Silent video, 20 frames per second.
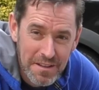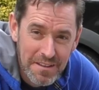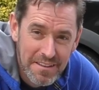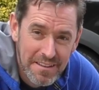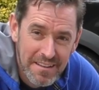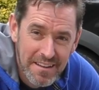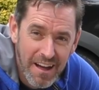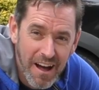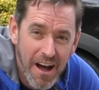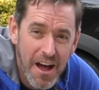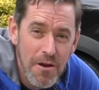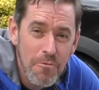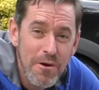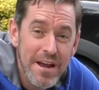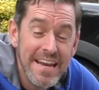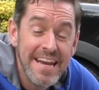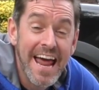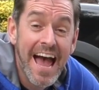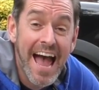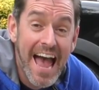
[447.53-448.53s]
I
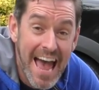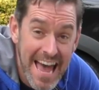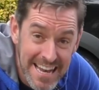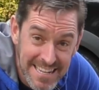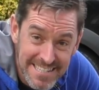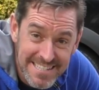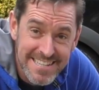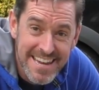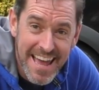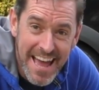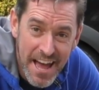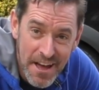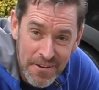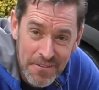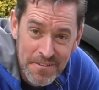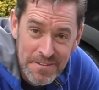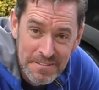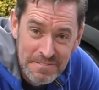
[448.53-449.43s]
win hands down.